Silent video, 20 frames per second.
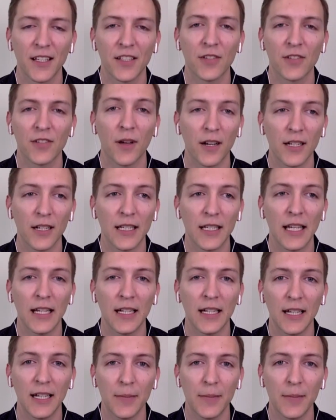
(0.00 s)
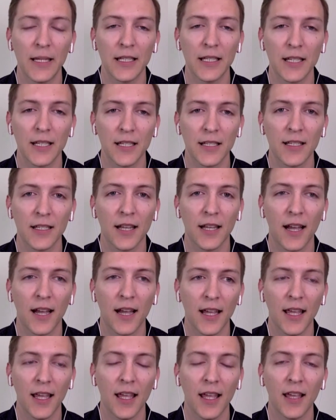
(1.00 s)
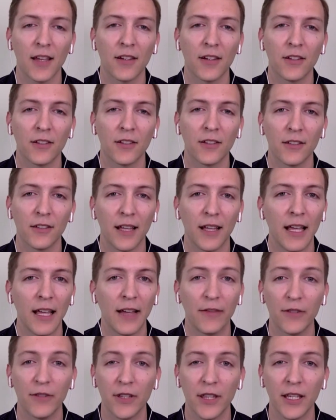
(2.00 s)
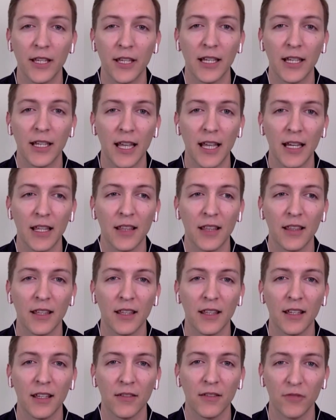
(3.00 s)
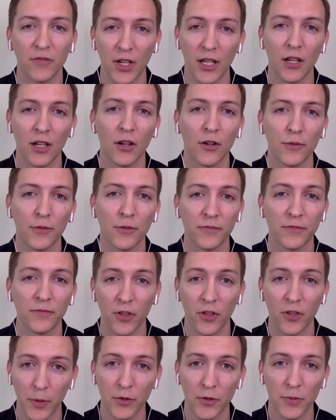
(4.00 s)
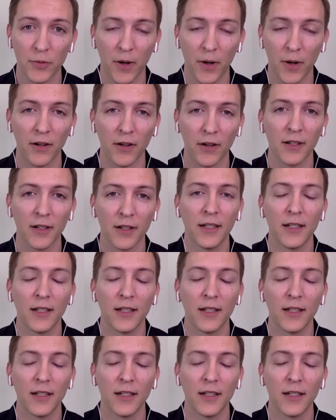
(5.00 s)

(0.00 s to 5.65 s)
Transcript: So on a day-to-day basis, I handle everything and anything video for the most part.